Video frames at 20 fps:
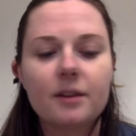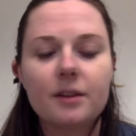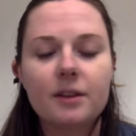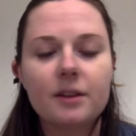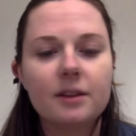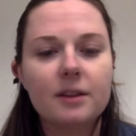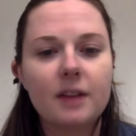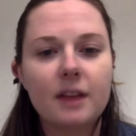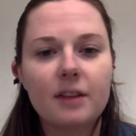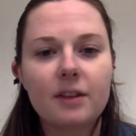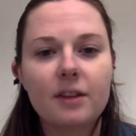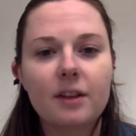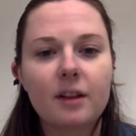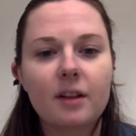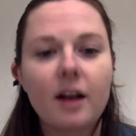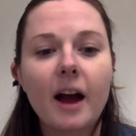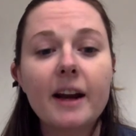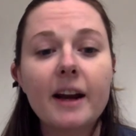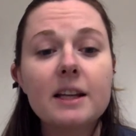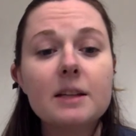the
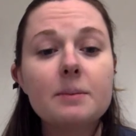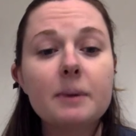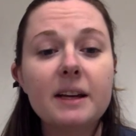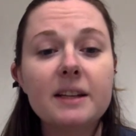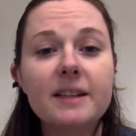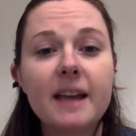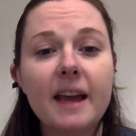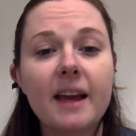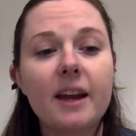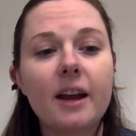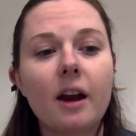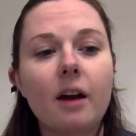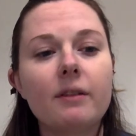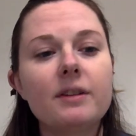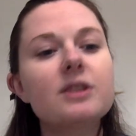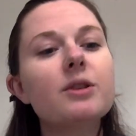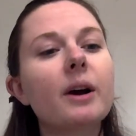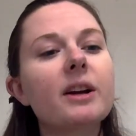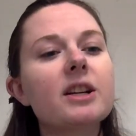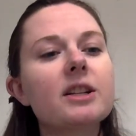client is being taken care of.
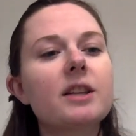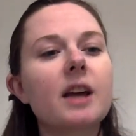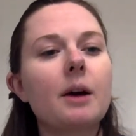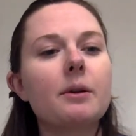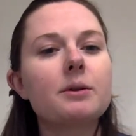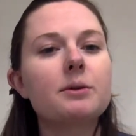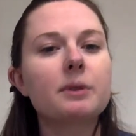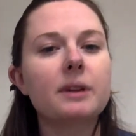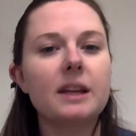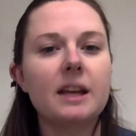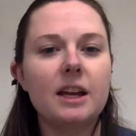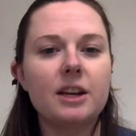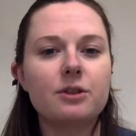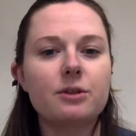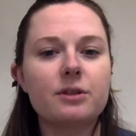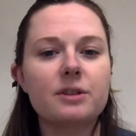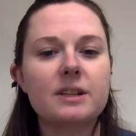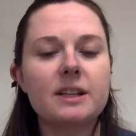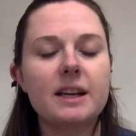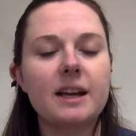And so I just thought it was really
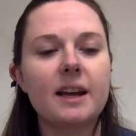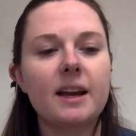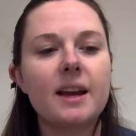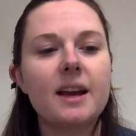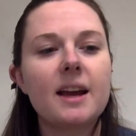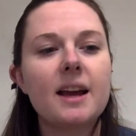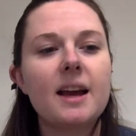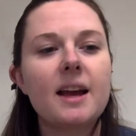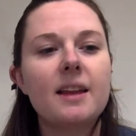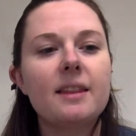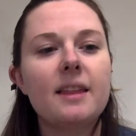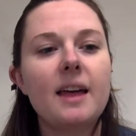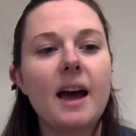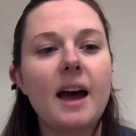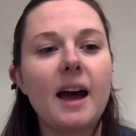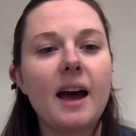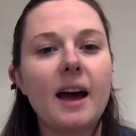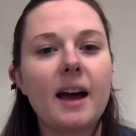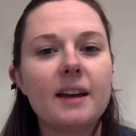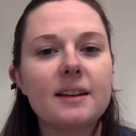interesting
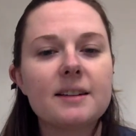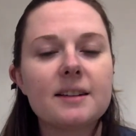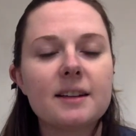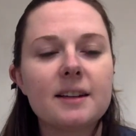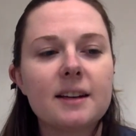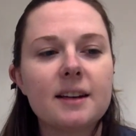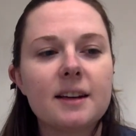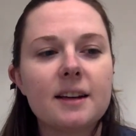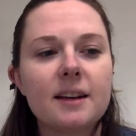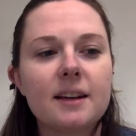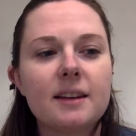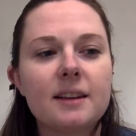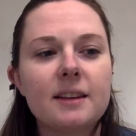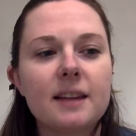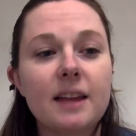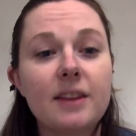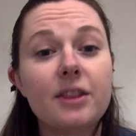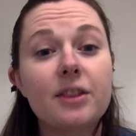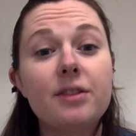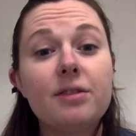that
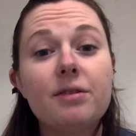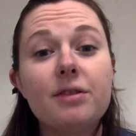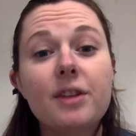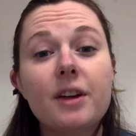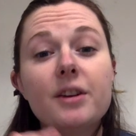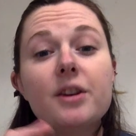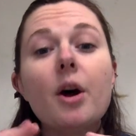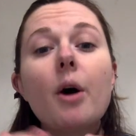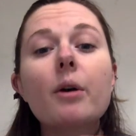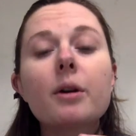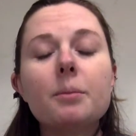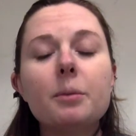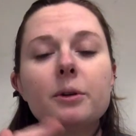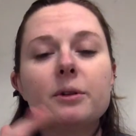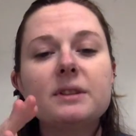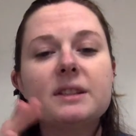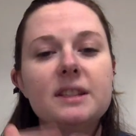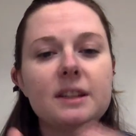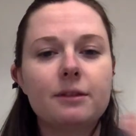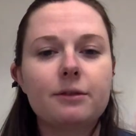the notable
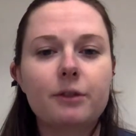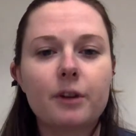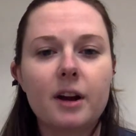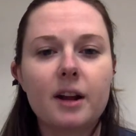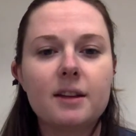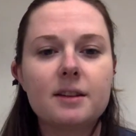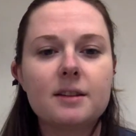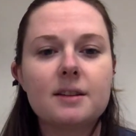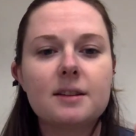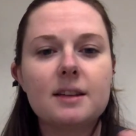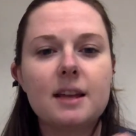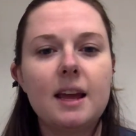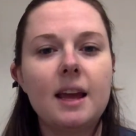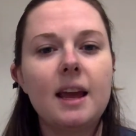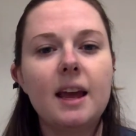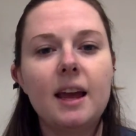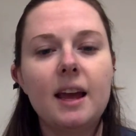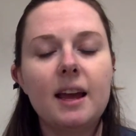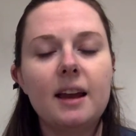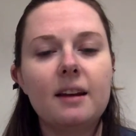difference
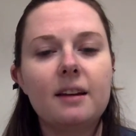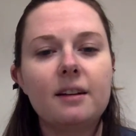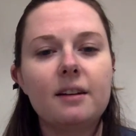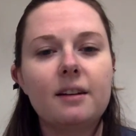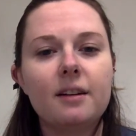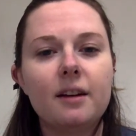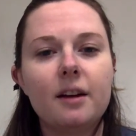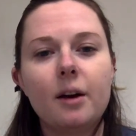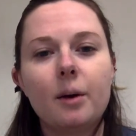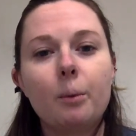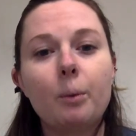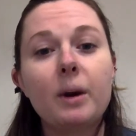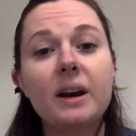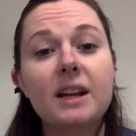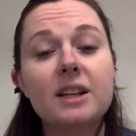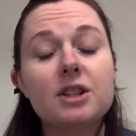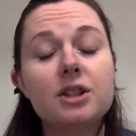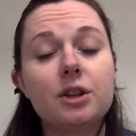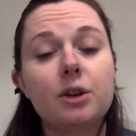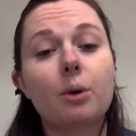in when
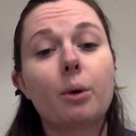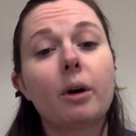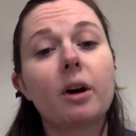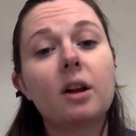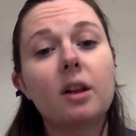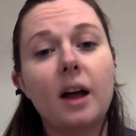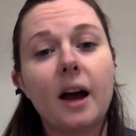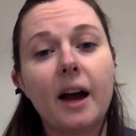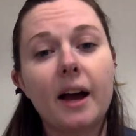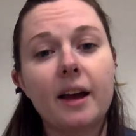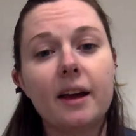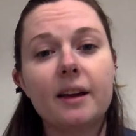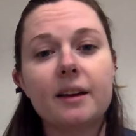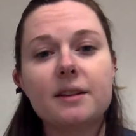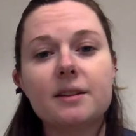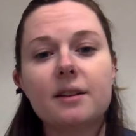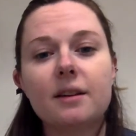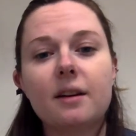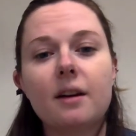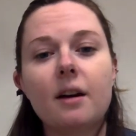it's your
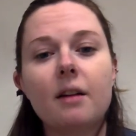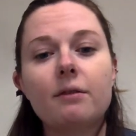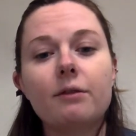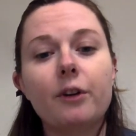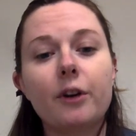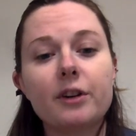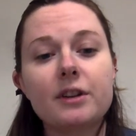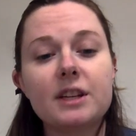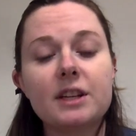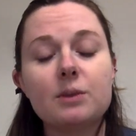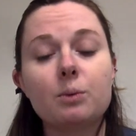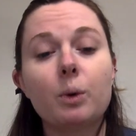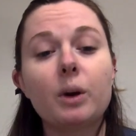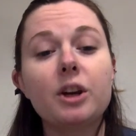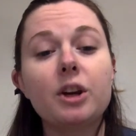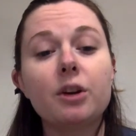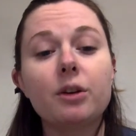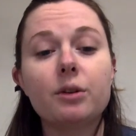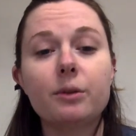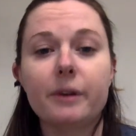client versus when
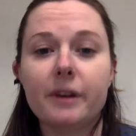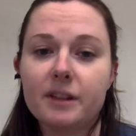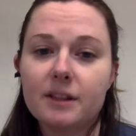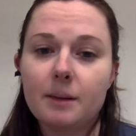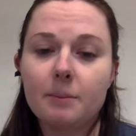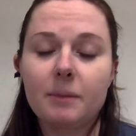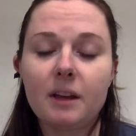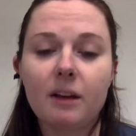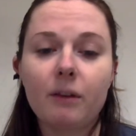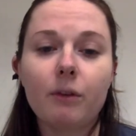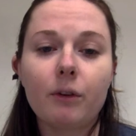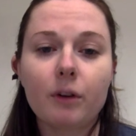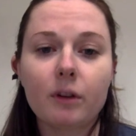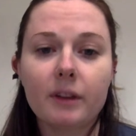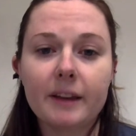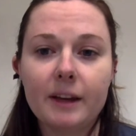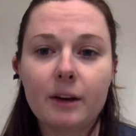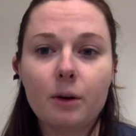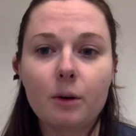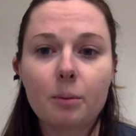you're doing something for
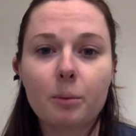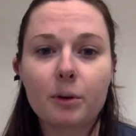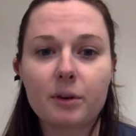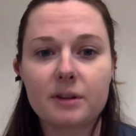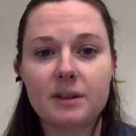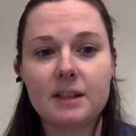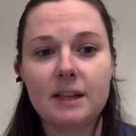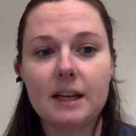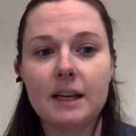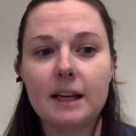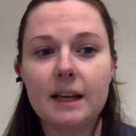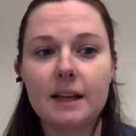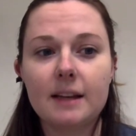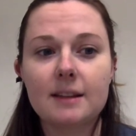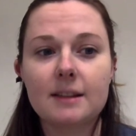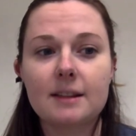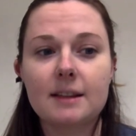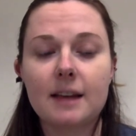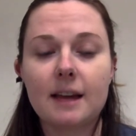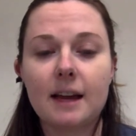legal
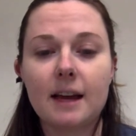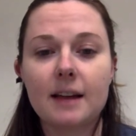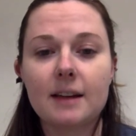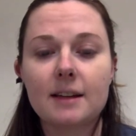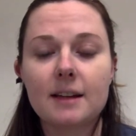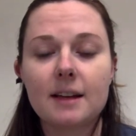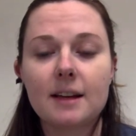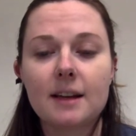proceedings that